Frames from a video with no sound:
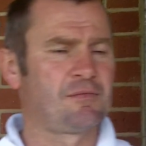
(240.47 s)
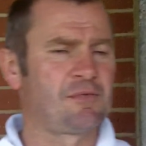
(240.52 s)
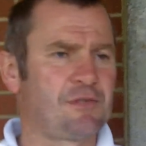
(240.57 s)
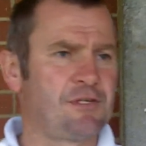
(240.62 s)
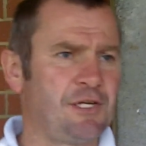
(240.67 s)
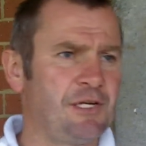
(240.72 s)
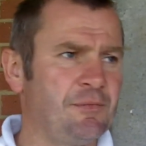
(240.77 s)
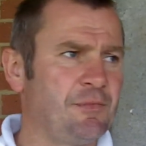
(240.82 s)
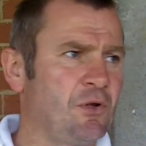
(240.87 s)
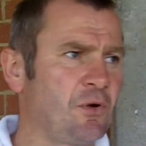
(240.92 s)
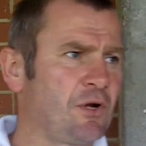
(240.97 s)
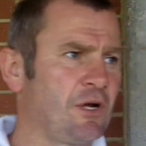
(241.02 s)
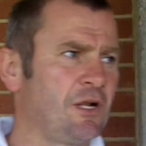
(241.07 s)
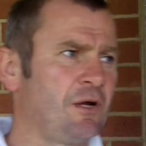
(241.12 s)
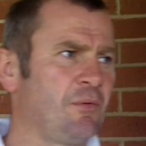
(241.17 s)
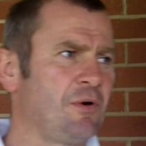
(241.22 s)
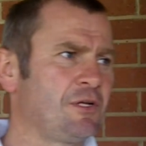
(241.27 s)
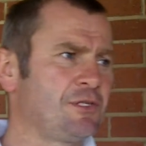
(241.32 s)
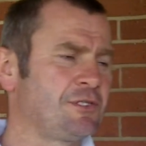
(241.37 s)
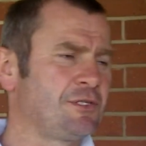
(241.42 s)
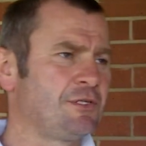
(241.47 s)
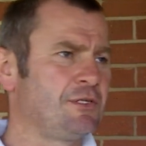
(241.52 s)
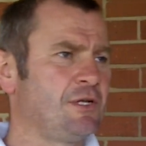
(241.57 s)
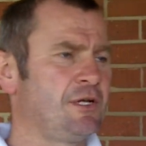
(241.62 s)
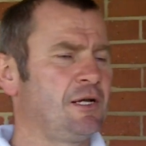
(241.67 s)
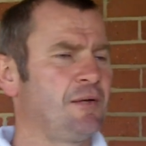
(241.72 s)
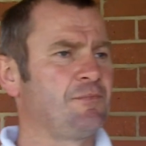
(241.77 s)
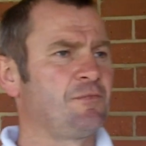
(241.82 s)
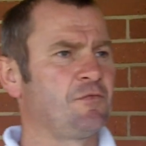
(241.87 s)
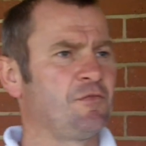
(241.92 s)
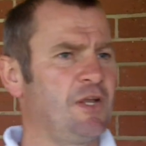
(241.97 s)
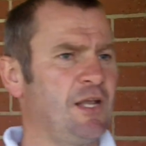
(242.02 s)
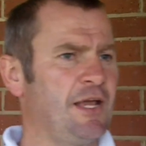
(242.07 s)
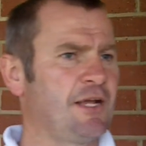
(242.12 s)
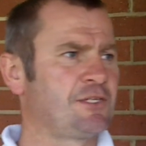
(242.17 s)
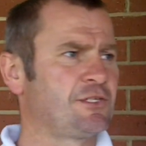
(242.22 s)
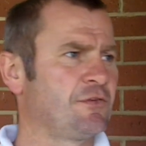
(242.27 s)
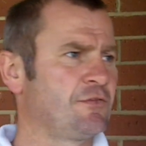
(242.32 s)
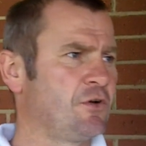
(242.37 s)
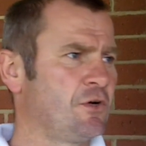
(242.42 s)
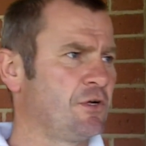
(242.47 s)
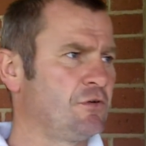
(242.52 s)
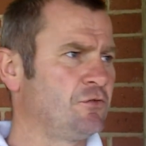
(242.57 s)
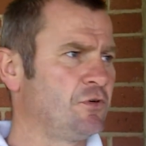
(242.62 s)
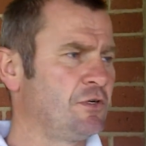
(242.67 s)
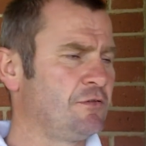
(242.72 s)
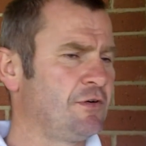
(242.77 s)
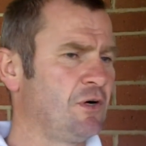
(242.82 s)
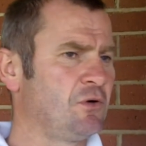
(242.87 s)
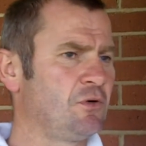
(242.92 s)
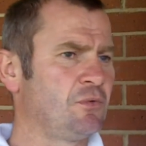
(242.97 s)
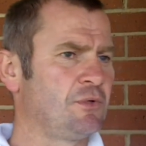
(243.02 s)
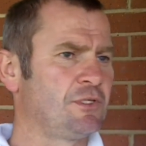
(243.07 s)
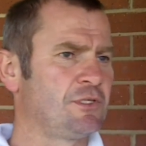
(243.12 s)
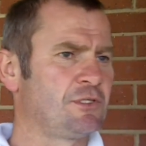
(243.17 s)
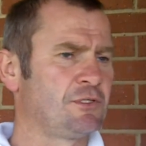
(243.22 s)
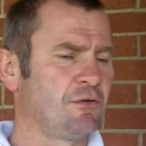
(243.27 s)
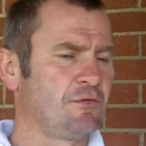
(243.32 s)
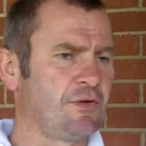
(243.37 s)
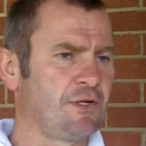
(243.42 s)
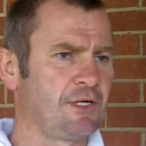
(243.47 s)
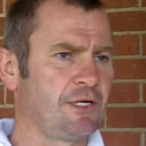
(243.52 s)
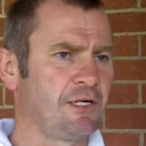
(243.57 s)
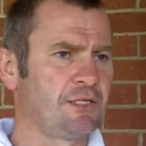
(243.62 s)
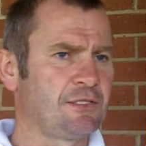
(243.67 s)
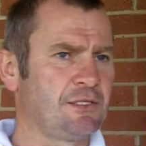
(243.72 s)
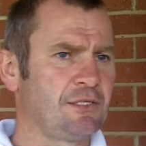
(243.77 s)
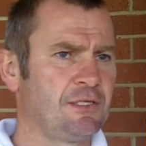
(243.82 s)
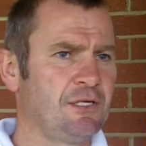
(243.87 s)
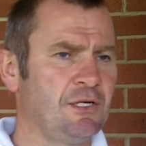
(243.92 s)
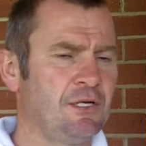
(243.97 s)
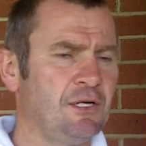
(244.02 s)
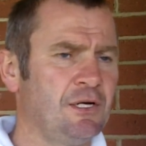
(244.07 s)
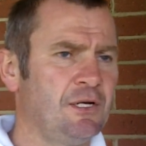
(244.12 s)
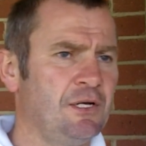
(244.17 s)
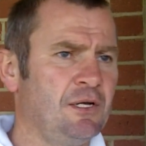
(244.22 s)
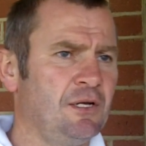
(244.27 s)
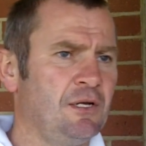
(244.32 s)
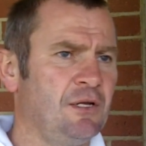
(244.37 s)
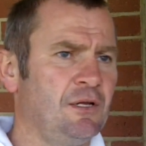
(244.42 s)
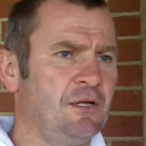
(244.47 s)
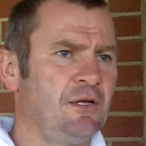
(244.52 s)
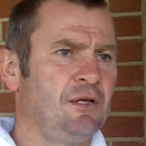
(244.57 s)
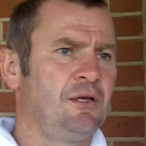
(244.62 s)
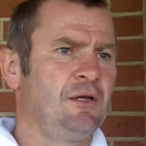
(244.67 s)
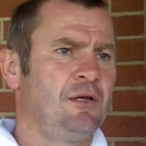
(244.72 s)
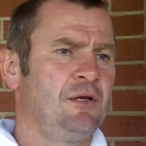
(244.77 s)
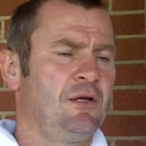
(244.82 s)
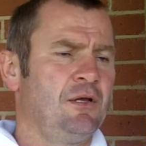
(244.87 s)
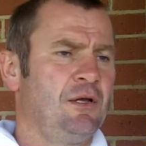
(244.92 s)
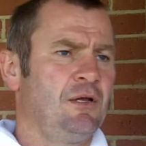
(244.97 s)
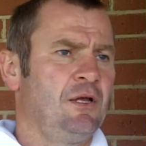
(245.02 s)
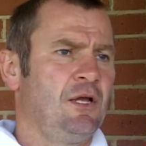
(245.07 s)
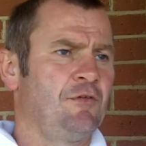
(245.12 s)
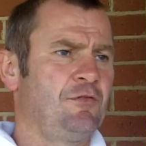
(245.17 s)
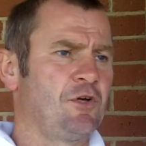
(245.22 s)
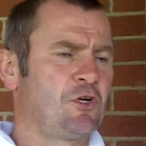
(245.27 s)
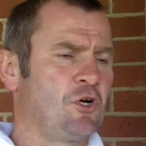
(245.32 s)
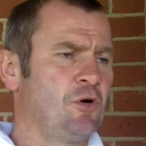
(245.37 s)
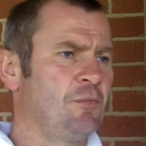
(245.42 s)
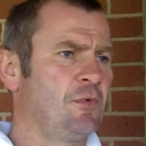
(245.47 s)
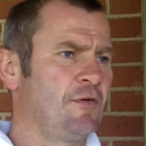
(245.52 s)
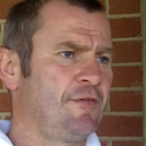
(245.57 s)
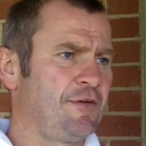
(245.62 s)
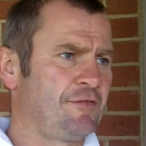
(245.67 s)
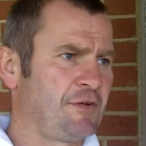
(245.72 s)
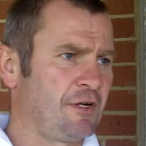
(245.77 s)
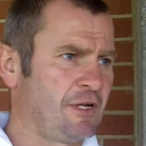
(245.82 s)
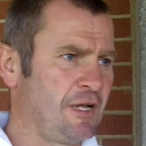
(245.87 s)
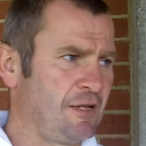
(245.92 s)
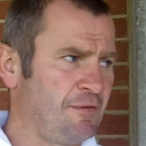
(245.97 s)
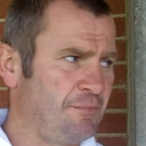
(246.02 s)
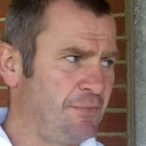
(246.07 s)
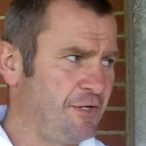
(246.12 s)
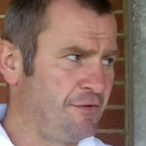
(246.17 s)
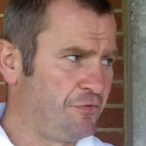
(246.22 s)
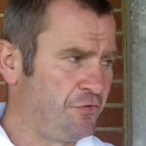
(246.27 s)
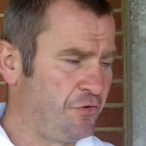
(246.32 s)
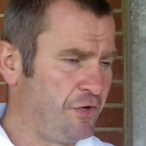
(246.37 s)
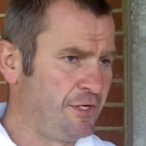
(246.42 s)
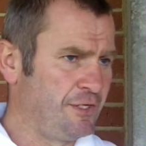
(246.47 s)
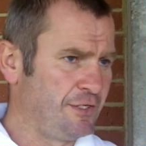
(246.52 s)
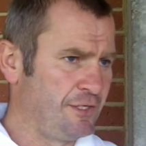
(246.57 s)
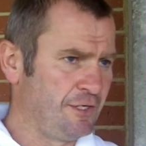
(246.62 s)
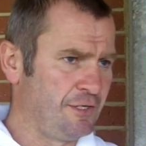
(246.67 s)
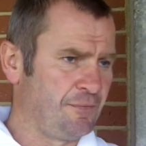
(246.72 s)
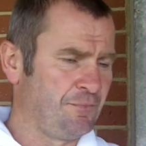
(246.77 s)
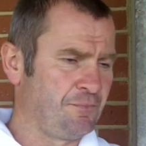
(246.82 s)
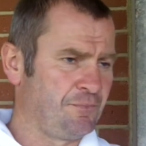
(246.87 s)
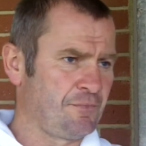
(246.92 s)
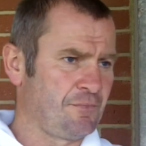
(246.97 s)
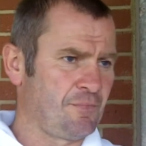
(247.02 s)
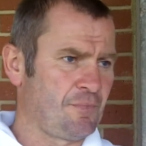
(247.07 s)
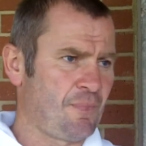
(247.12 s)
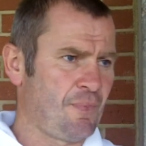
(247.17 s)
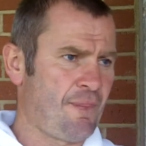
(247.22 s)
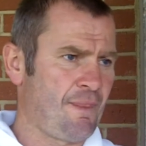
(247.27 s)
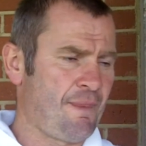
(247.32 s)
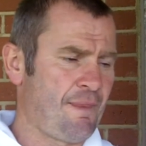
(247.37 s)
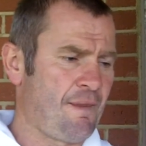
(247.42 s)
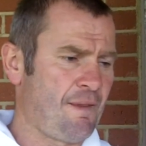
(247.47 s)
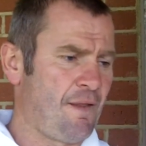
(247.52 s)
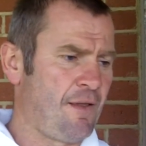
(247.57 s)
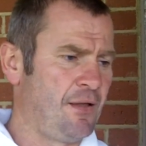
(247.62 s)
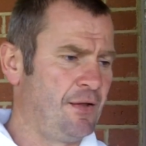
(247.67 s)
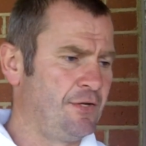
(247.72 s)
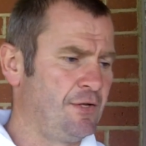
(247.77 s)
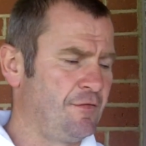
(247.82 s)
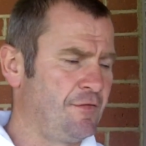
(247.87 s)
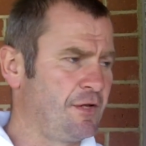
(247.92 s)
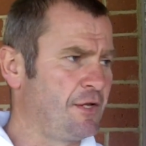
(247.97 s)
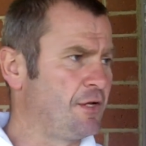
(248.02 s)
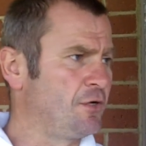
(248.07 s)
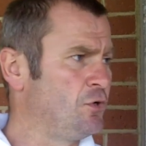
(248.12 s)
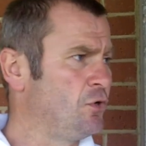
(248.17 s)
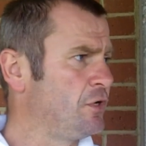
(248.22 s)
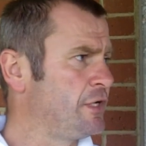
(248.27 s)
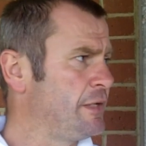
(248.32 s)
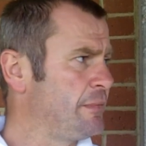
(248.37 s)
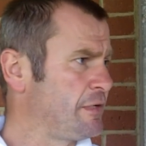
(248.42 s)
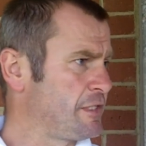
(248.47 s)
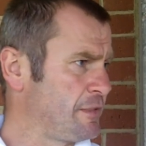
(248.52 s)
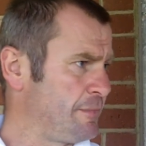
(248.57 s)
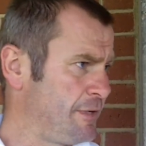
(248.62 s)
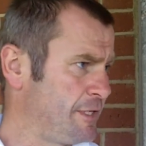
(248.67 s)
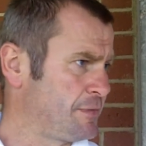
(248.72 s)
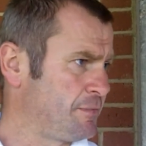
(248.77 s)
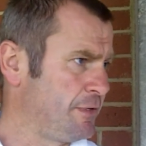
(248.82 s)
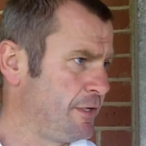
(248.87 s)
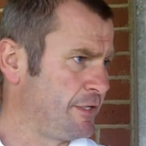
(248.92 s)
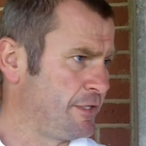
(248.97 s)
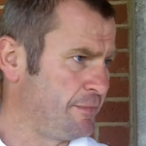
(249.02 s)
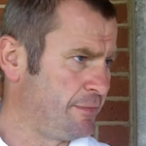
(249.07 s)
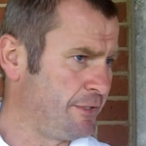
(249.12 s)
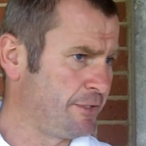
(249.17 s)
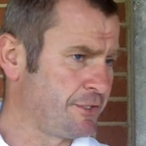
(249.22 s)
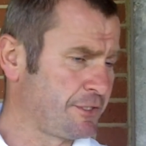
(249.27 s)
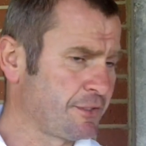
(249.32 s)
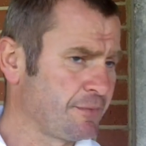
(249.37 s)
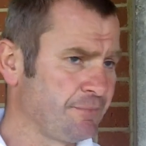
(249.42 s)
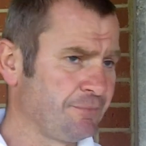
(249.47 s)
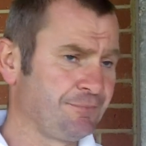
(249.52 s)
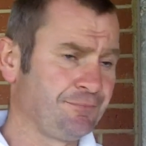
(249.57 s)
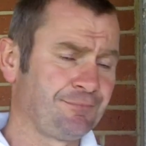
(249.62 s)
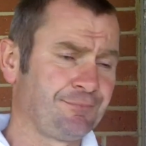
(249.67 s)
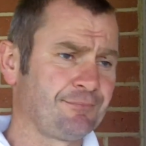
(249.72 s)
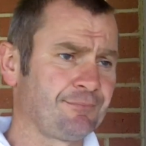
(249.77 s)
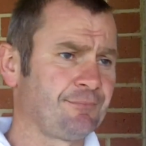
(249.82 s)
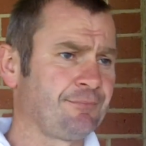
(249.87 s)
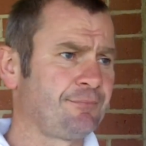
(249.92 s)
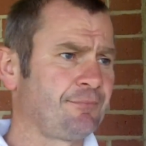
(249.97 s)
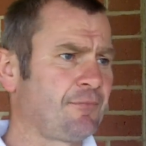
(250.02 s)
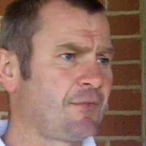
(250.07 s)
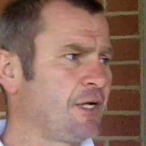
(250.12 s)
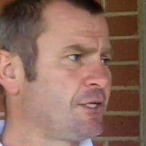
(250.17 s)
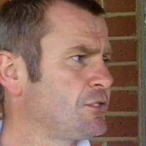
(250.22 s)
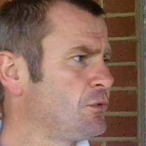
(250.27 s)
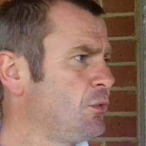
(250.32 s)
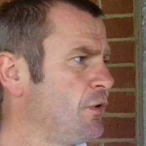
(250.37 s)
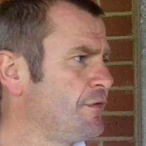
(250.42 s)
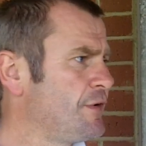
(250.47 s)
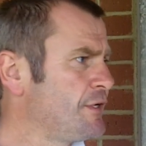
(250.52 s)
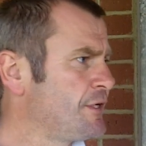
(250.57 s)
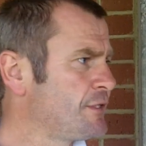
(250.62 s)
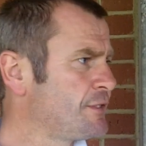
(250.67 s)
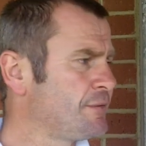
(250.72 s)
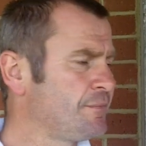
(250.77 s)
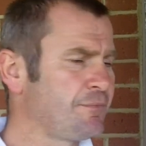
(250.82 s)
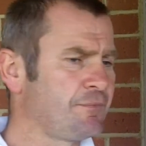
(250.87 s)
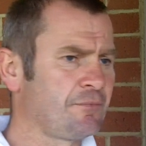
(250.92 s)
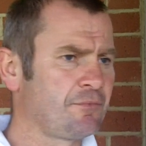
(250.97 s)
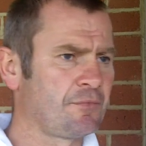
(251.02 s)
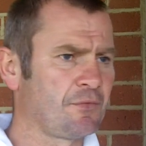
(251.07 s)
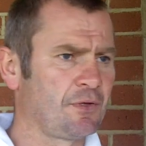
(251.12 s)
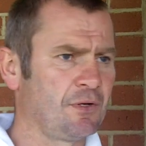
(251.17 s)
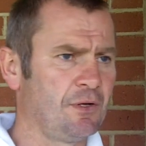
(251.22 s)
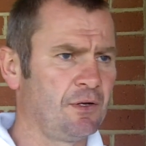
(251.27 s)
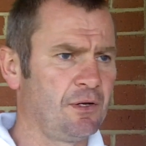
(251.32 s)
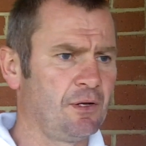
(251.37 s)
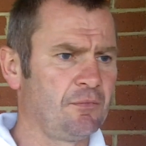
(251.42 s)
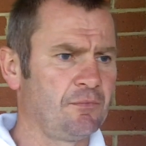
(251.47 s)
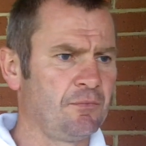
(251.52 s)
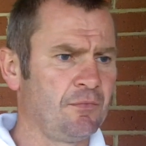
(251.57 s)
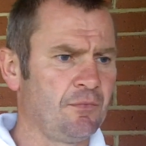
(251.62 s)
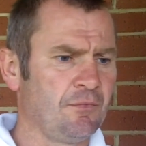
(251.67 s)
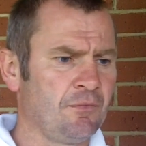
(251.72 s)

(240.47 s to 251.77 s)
team, look at ours, and the legs have got to run around with and stuff like that. And if you're coming off after getting beat 3-0, and you think your goalkeeper's the best player on the pitch, that's a worry, isn't it?